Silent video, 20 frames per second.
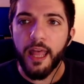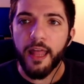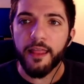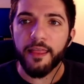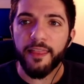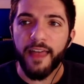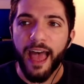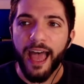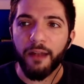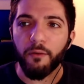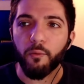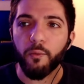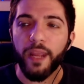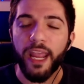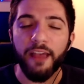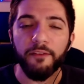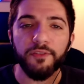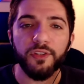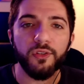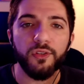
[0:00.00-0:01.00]
that we
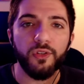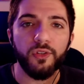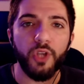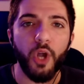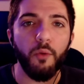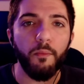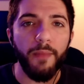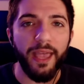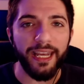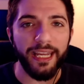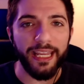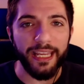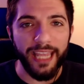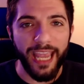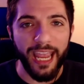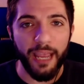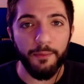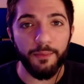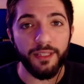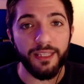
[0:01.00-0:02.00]
have so many
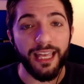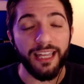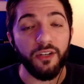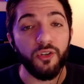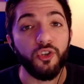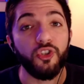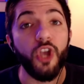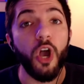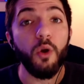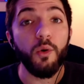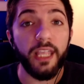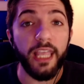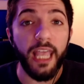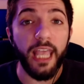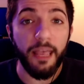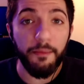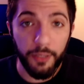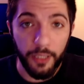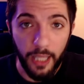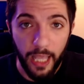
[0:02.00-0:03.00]
games that don't
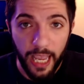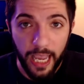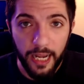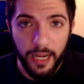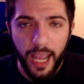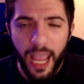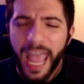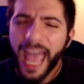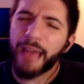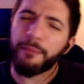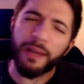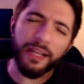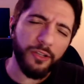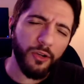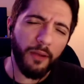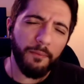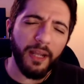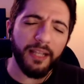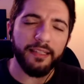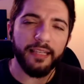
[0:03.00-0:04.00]
get played. And mind you,
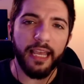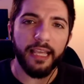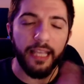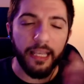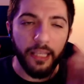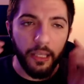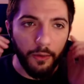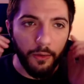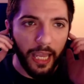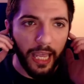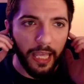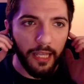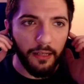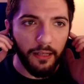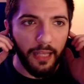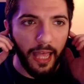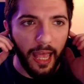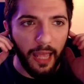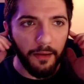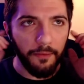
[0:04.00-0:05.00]
I'm not saying that you can't
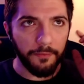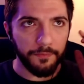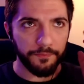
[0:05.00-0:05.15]
that